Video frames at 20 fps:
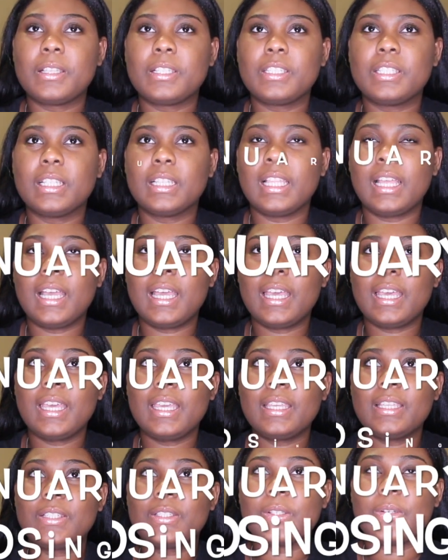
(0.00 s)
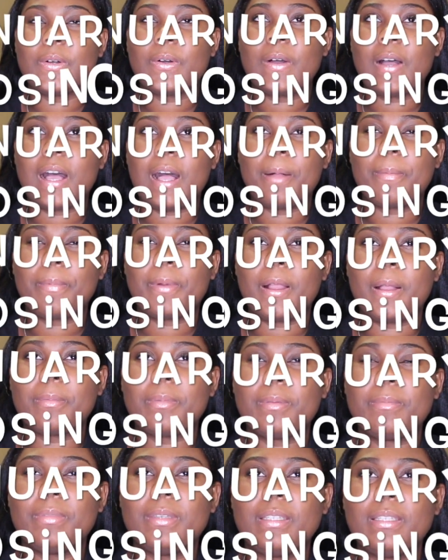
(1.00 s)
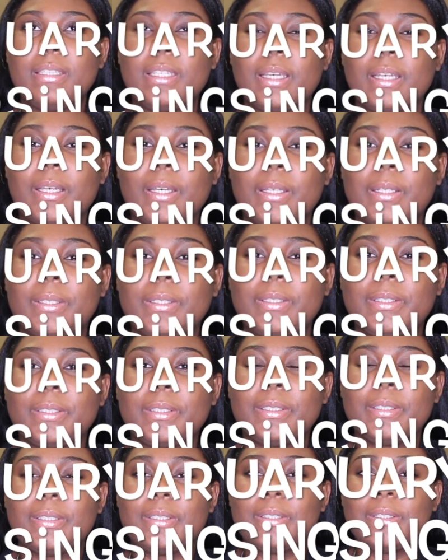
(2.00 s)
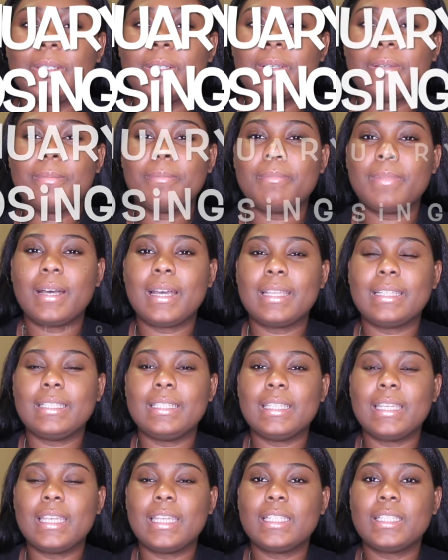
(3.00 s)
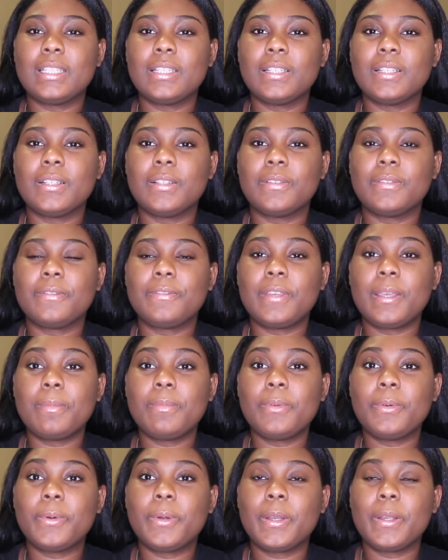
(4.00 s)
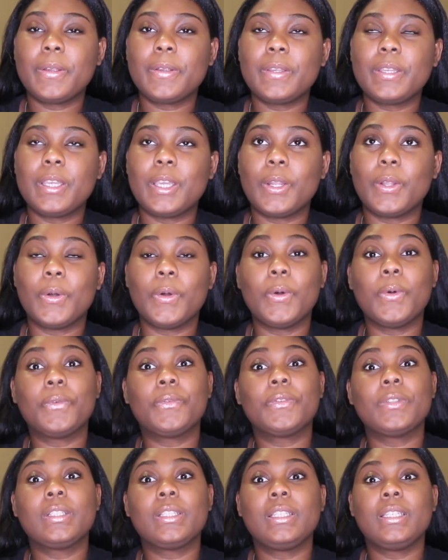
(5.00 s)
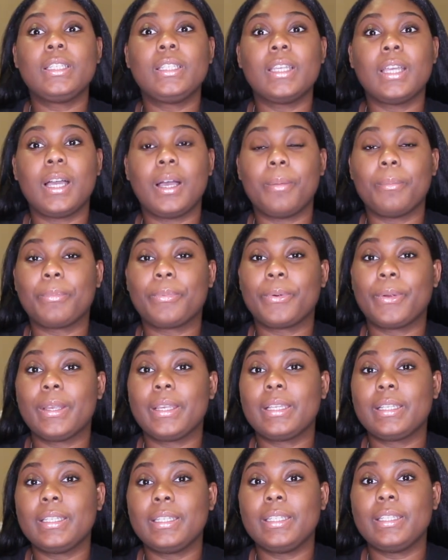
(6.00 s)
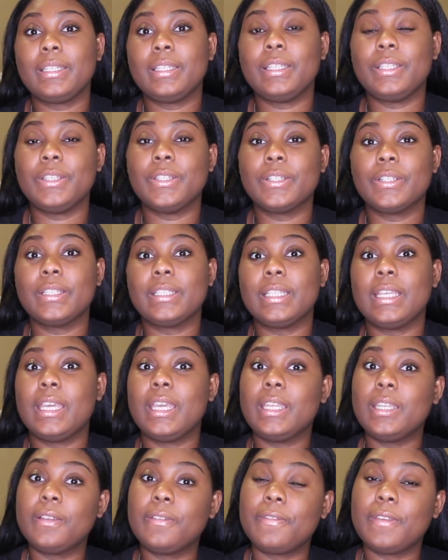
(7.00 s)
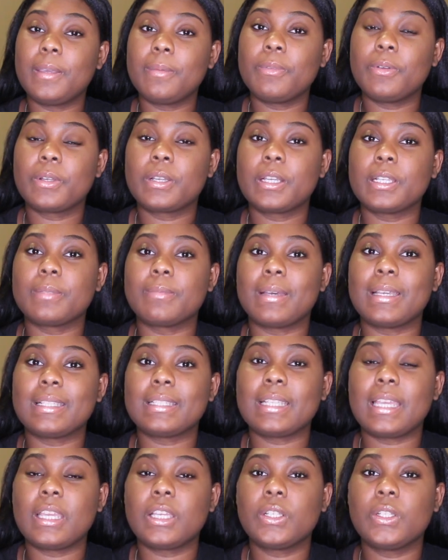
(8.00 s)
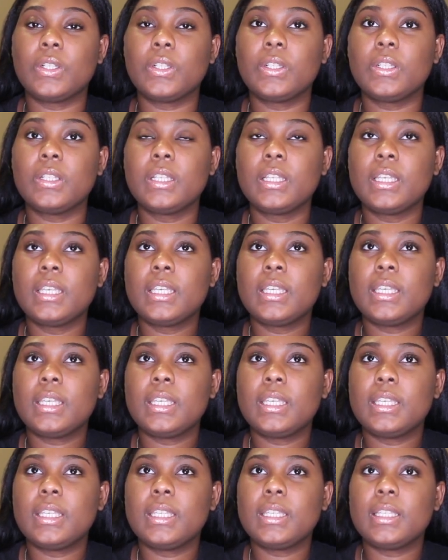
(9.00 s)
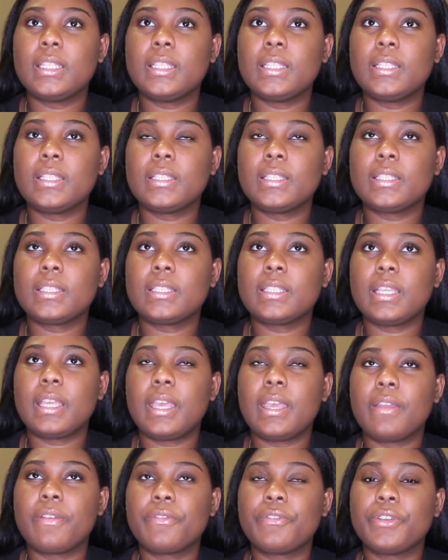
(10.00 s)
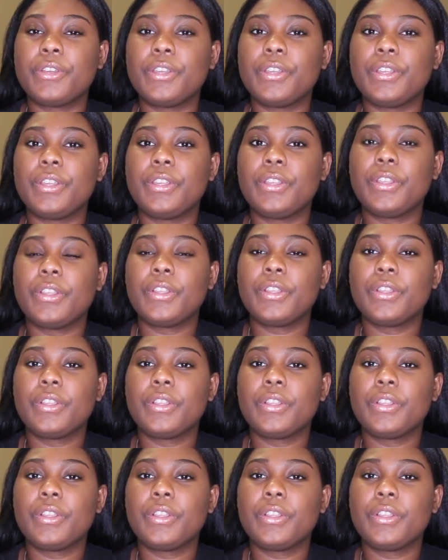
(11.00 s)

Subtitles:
July, so I'll probably be done by the end of February, and hopefully I'm pregnant either the end of February, because my cycle is every